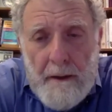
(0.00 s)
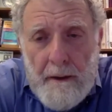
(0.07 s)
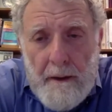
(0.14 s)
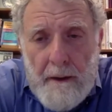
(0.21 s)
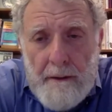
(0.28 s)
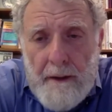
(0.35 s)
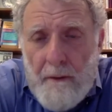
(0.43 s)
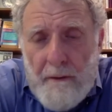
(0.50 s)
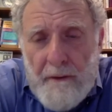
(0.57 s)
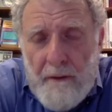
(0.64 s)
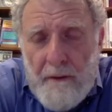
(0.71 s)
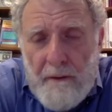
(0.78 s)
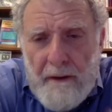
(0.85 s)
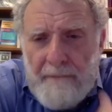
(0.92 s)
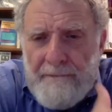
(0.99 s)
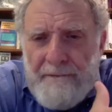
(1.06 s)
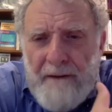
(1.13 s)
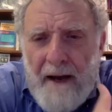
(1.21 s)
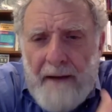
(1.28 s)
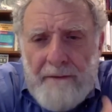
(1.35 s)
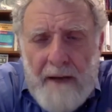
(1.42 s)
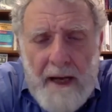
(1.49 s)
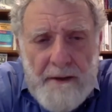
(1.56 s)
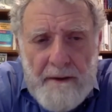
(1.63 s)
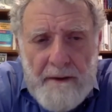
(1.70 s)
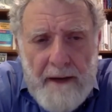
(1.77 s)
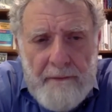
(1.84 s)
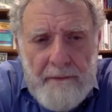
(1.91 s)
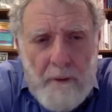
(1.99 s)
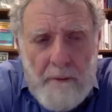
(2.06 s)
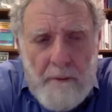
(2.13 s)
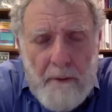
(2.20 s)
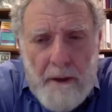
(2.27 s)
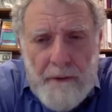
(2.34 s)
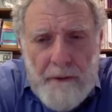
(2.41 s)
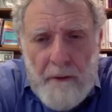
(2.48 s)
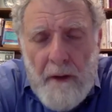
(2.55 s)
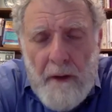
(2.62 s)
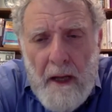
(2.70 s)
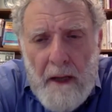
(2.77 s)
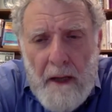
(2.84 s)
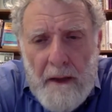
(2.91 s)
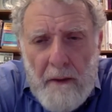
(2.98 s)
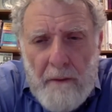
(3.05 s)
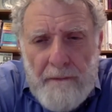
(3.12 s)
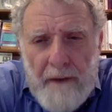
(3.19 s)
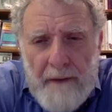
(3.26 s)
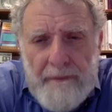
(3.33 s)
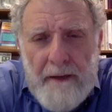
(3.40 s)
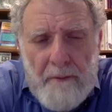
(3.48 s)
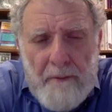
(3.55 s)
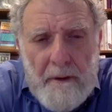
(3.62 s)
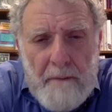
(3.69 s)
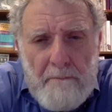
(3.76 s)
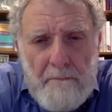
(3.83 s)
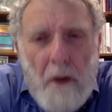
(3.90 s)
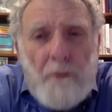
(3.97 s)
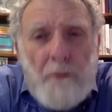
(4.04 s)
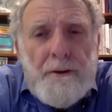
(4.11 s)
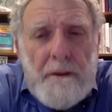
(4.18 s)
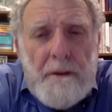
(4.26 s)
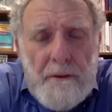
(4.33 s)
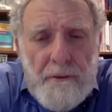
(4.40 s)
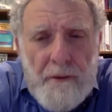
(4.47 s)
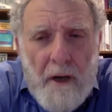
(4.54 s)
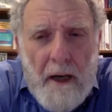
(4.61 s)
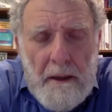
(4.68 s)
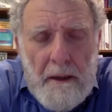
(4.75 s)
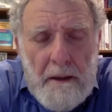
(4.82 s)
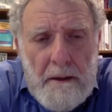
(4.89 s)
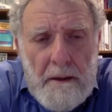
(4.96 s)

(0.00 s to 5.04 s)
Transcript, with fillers: And I'd say there were, there were five cases afterwards because there were there were five separate post-trial